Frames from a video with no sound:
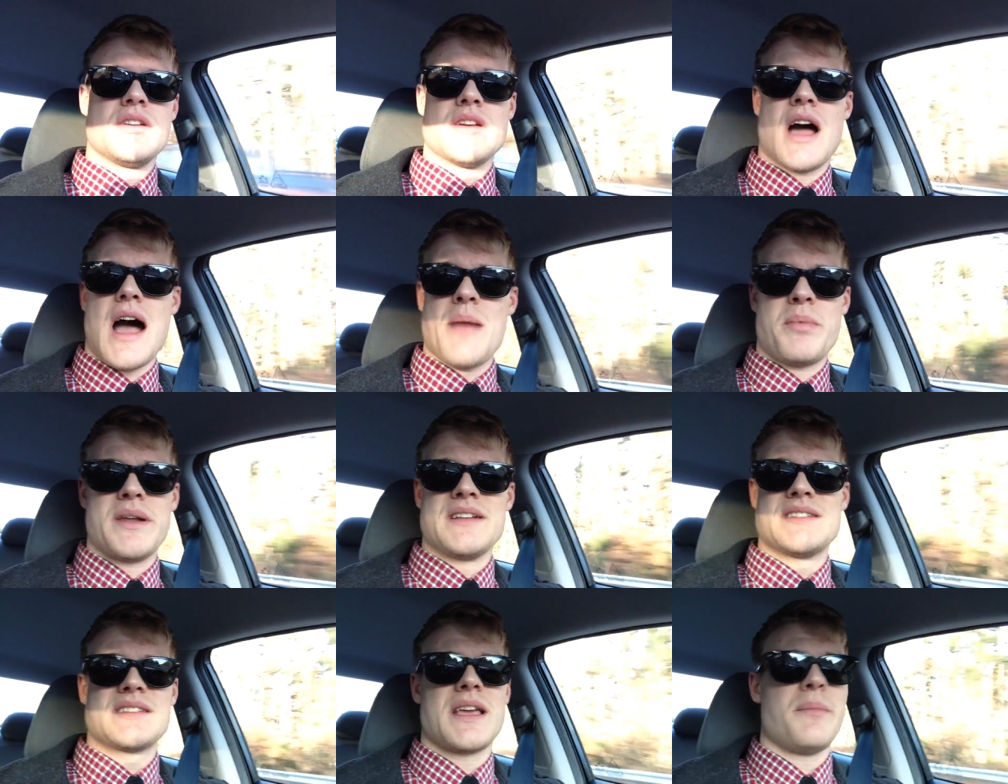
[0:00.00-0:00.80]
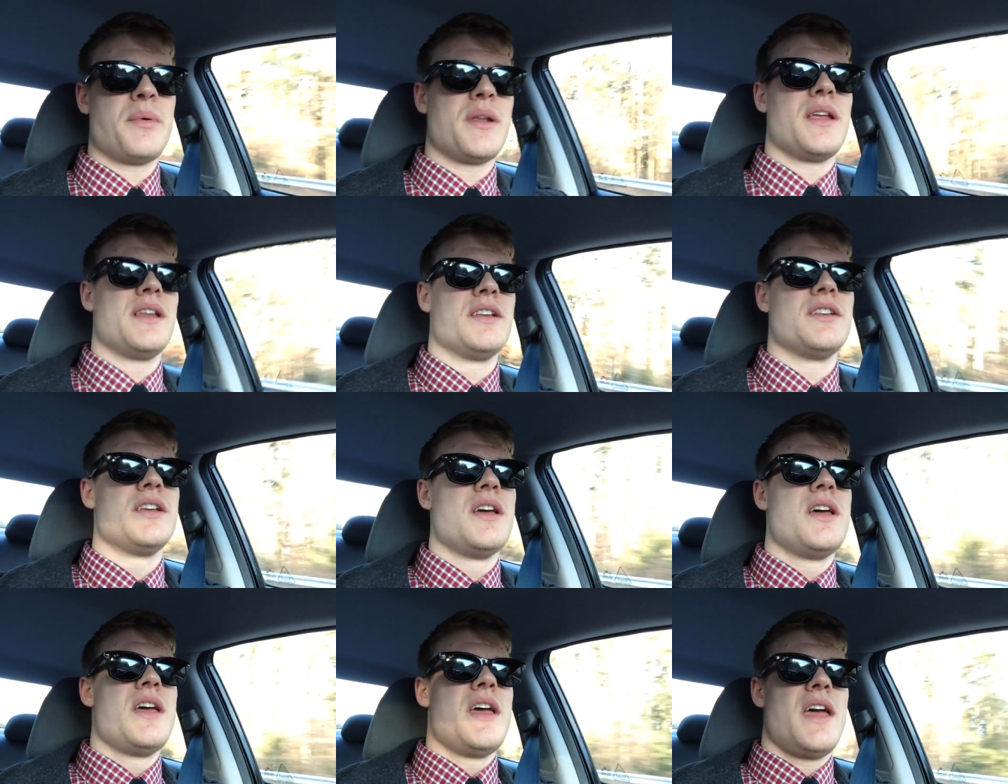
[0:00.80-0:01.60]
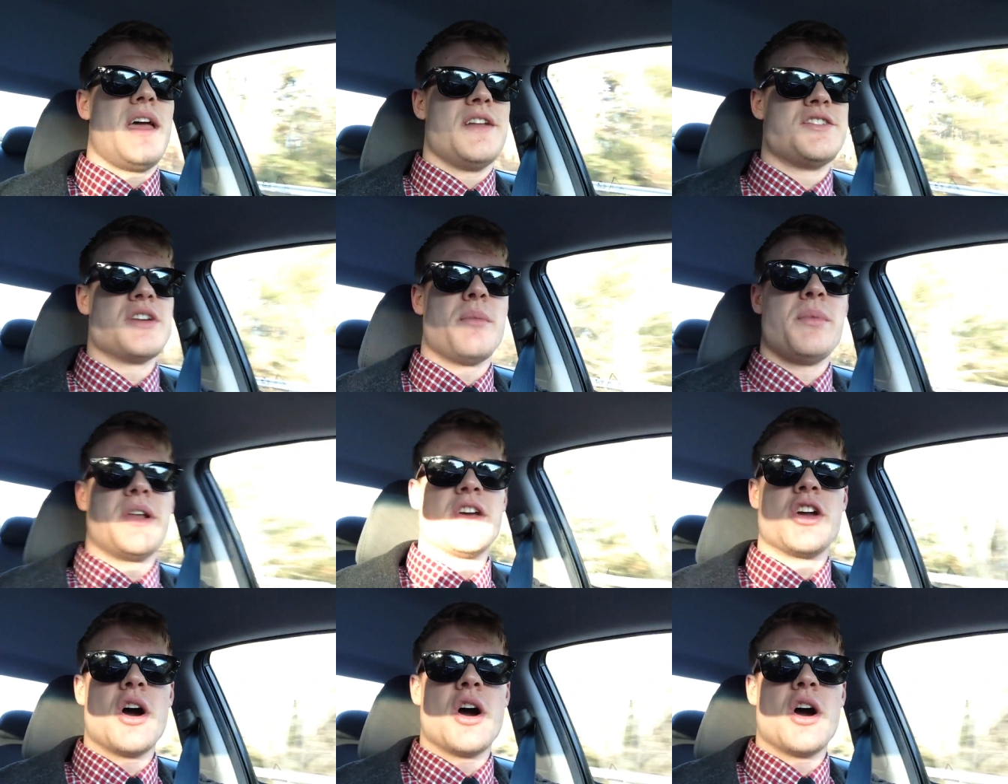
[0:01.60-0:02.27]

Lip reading: hopping and skipping and jumping to